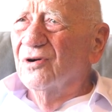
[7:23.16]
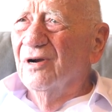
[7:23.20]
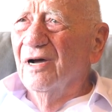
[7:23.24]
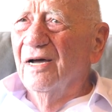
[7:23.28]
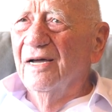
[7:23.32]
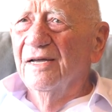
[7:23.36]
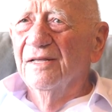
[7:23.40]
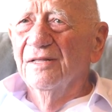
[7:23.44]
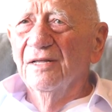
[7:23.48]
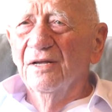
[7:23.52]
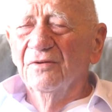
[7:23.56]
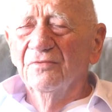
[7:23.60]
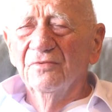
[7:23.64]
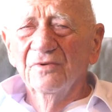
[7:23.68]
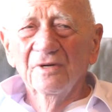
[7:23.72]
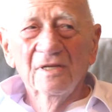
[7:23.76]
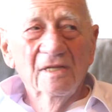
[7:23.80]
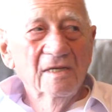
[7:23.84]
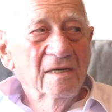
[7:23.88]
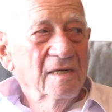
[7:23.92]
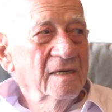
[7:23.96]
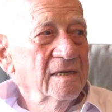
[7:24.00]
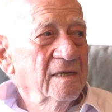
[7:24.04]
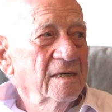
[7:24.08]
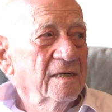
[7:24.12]
cry. That really,
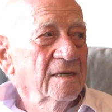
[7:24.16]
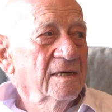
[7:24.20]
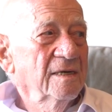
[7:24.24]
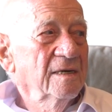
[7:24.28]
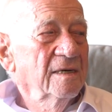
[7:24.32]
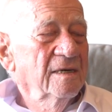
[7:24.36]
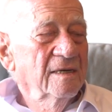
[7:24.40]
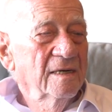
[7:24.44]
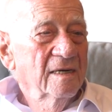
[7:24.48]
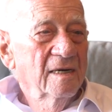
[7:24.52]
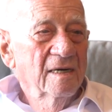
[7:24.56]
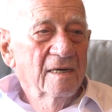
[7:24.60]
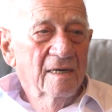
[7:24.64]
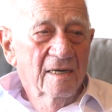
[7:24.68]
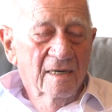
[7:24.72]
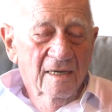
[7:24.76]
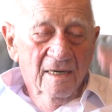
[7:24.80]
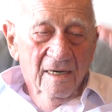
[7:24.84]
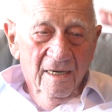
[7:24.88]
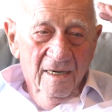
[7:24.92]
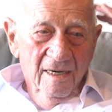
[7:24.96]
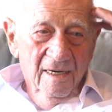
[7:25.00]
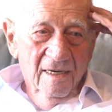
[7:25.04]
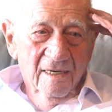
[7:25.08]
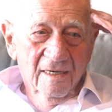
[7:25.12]
the
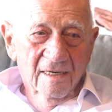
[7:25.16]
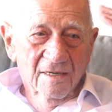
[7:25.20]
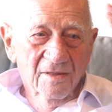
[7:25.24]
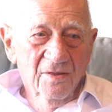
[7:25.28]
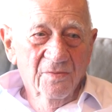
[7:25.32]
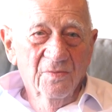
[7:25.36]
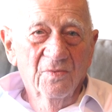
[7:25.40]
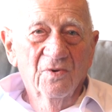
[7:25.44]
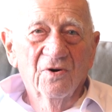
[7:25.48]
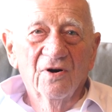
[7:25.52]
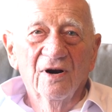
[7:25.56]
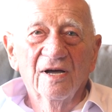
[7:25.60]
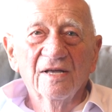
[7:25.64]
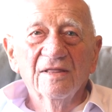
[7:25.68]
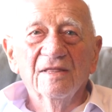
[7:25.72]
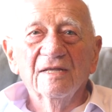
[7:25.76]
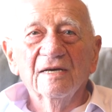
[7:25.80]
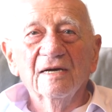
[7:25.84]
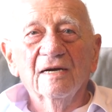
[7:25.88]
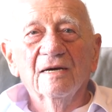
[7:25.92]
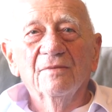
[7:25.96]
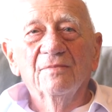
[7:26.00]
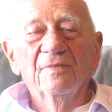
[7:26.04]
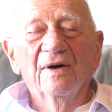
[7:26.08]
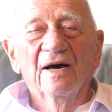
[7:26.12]
more I
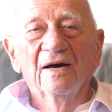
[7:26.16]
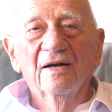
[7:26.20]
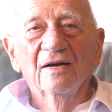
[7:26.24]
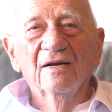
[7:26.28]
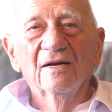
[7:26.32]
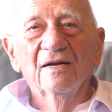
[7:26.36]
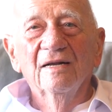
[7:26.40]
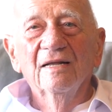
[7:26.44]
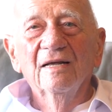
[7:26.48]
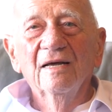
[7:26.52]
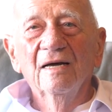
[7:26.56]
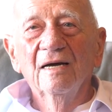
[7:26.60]
think about it.